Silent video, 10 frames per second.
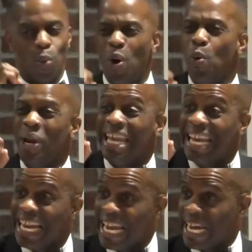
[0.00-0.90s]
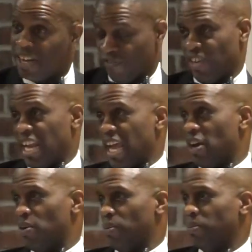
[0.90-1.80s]
Will we lead
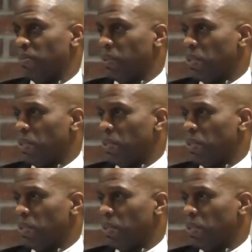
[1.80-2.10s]
Vallejo?